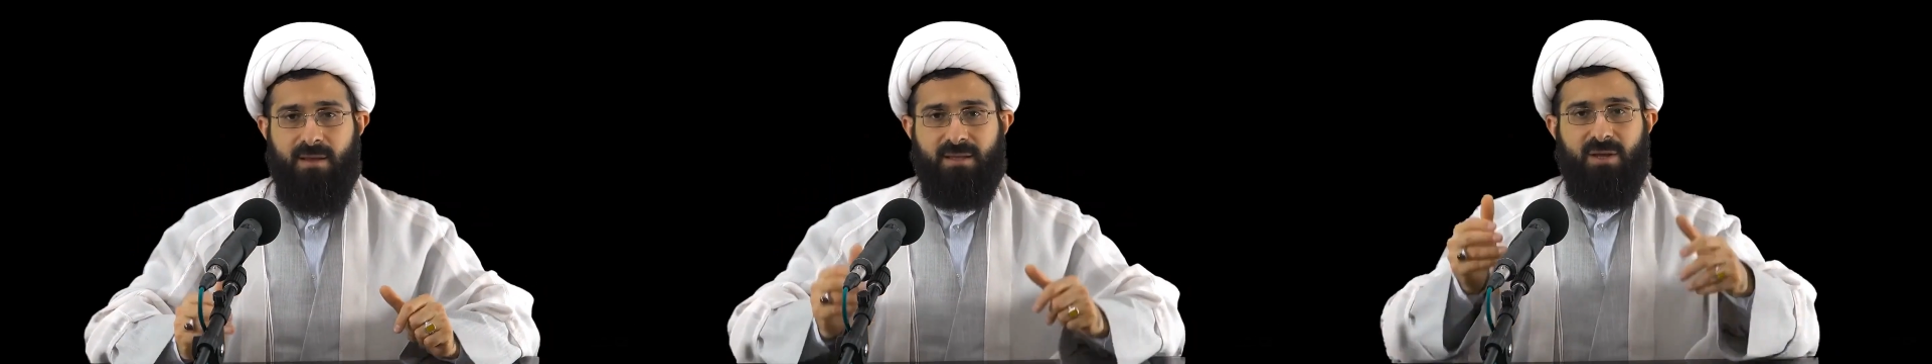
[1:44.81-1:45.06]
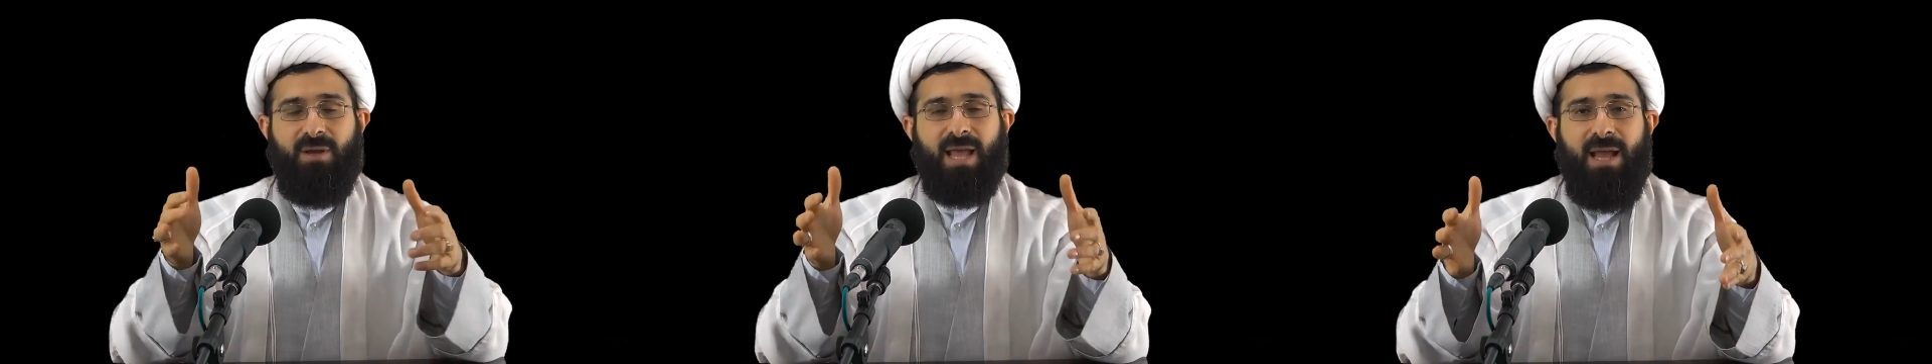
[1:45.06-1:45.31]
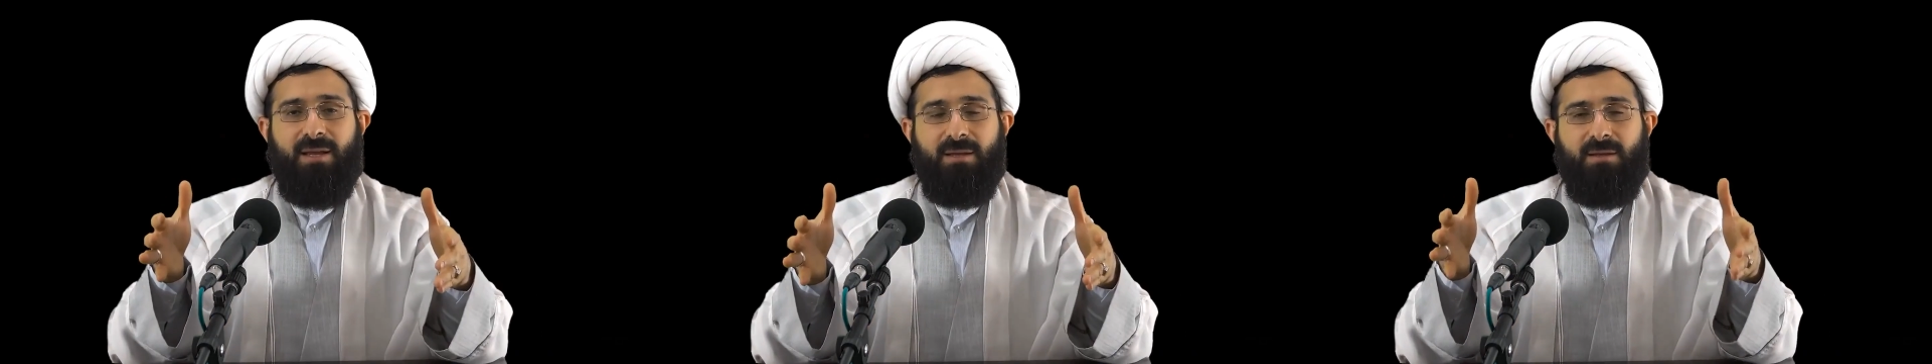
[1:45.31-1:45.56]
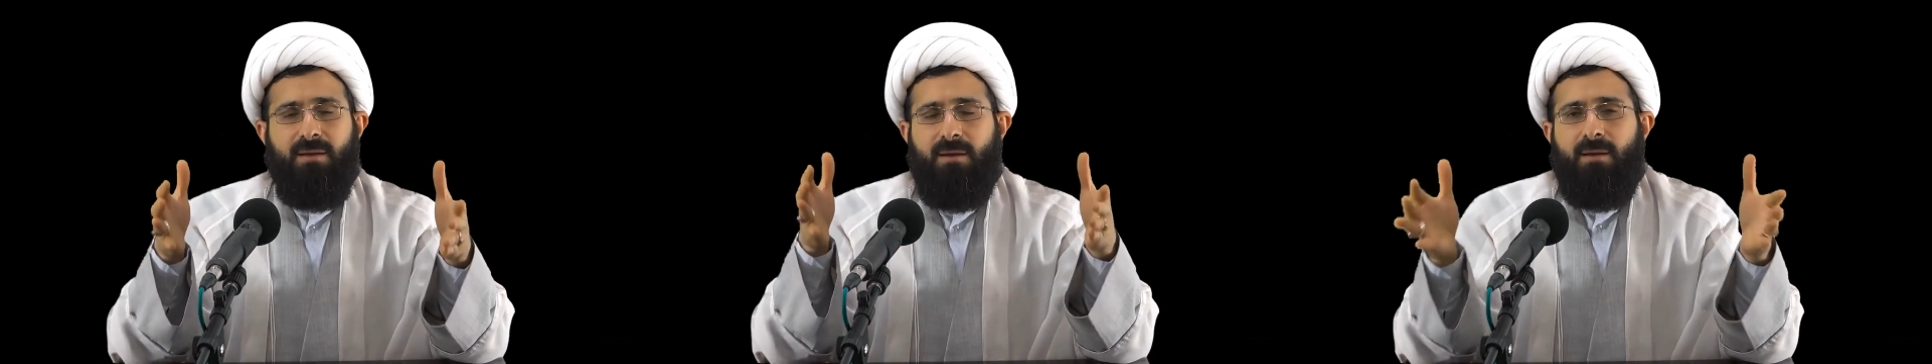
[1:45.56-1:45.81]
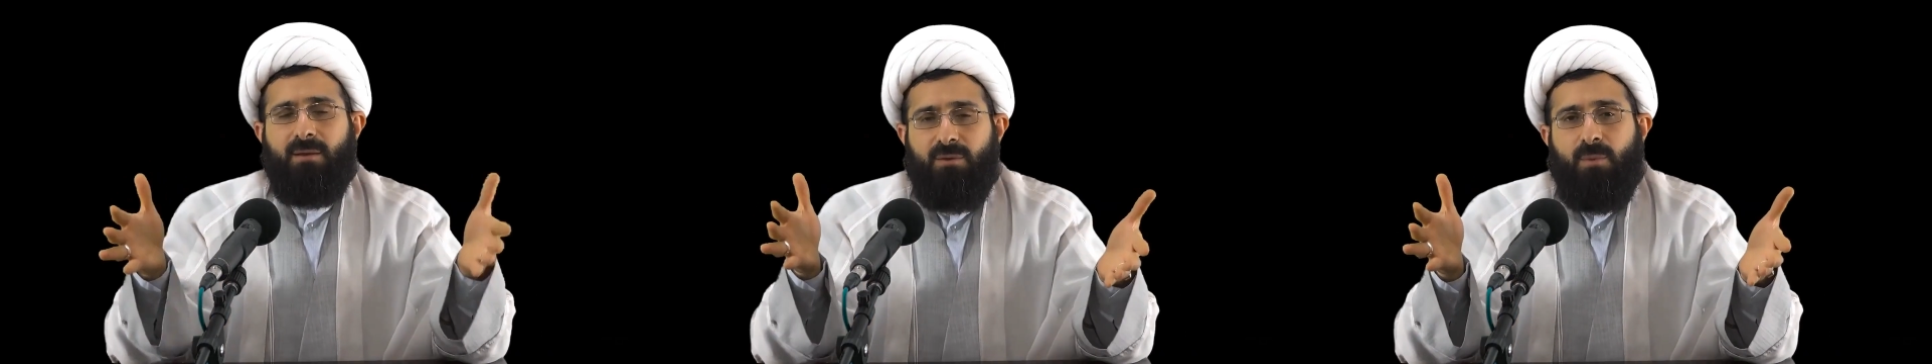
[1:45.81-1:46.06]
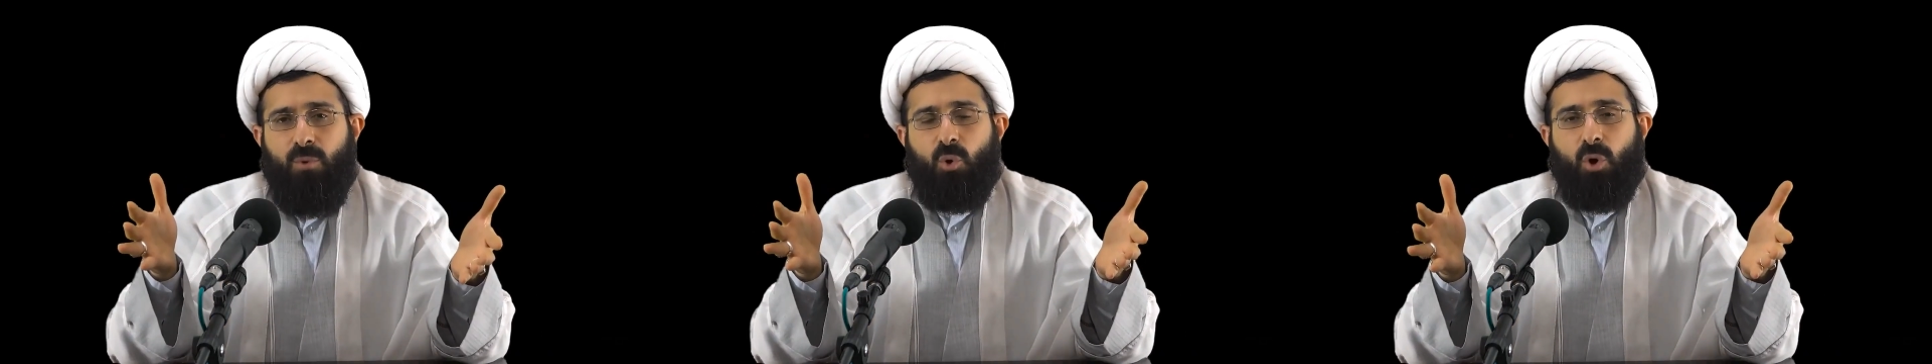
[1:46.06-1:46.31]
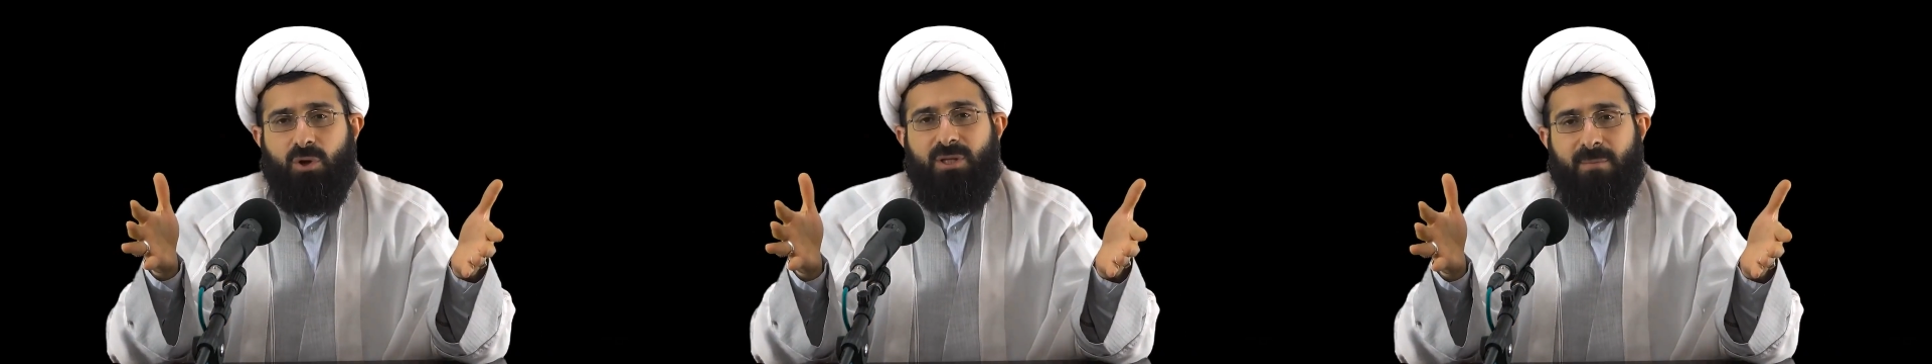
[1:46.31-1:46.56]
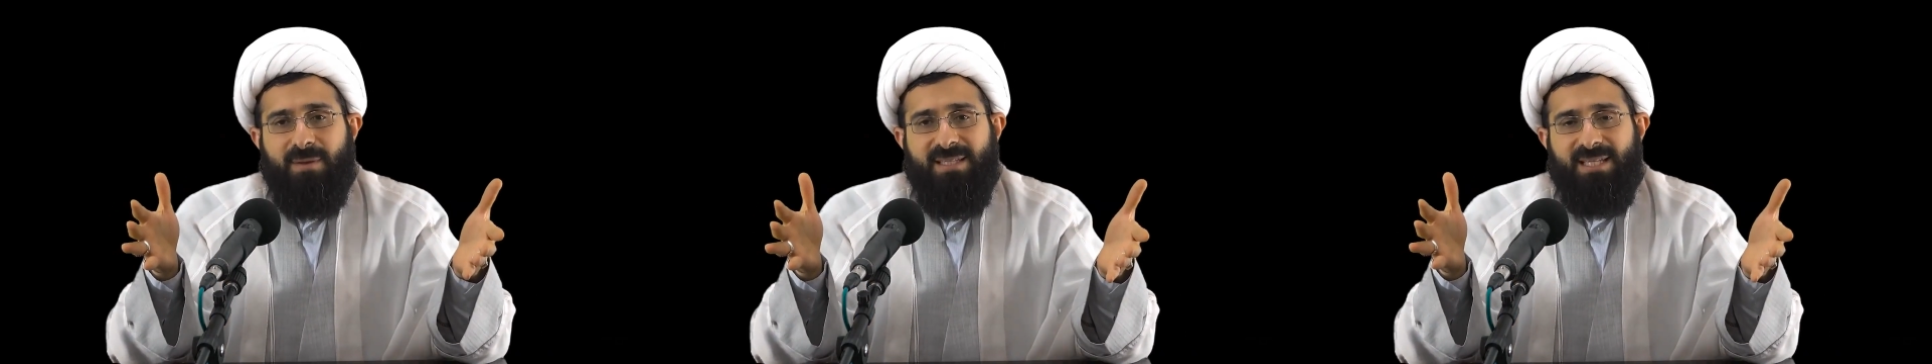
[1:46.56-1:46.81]
Iran, all the
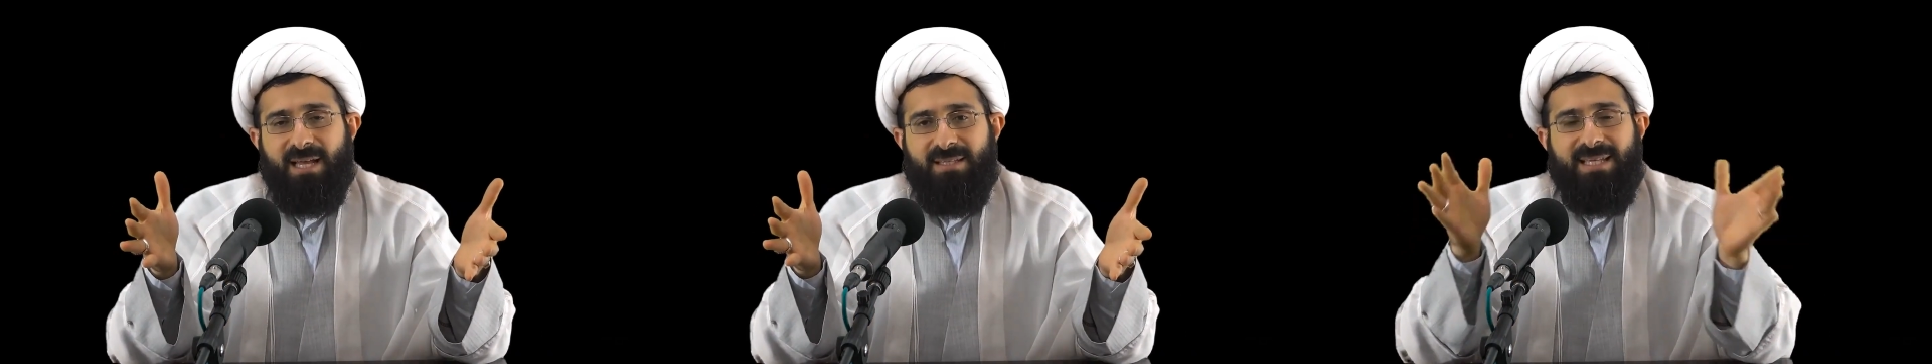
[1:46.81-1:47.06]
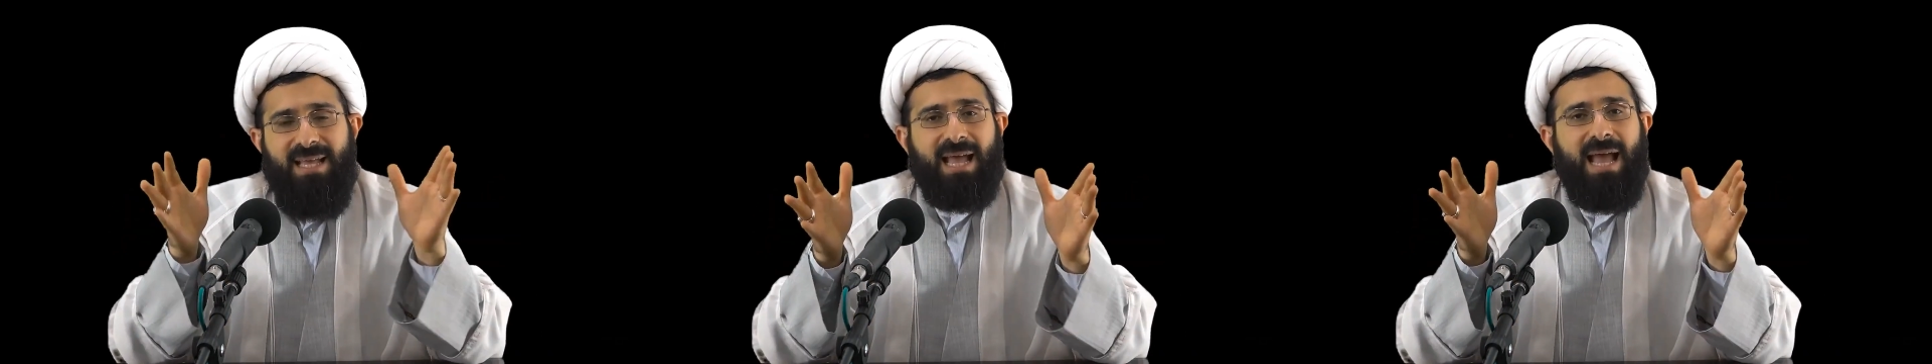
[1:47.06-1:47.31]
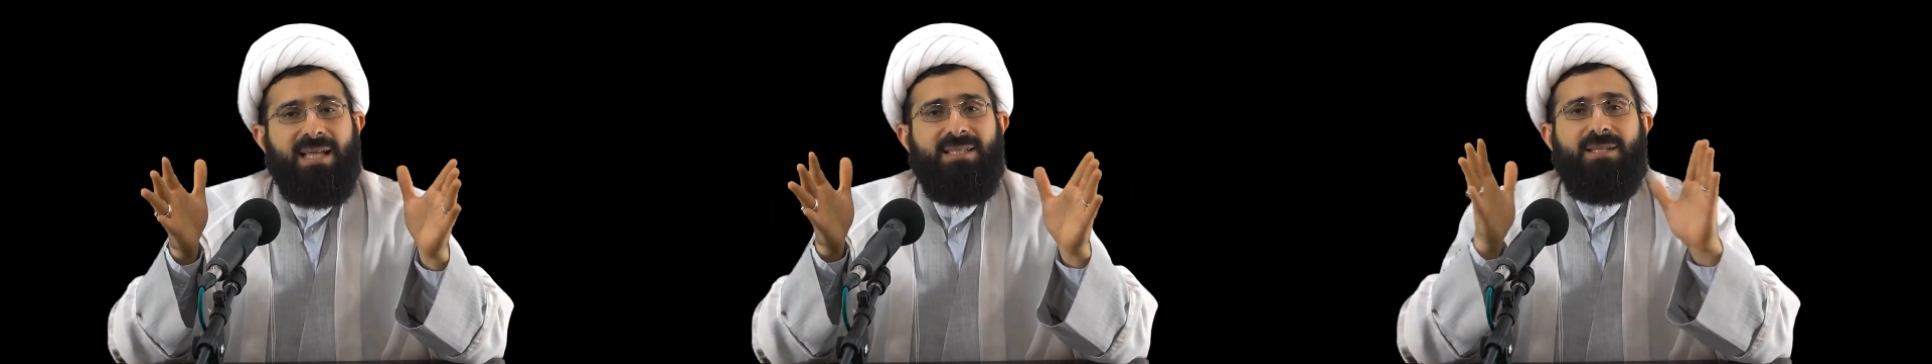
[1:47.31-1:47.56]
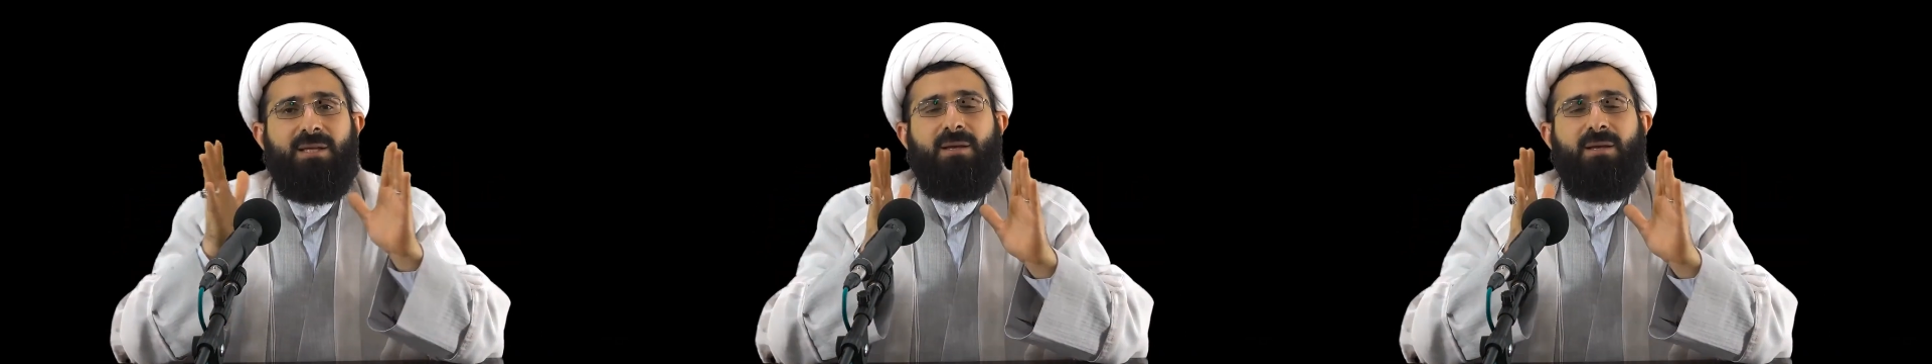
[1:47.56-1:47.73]
missiles it has,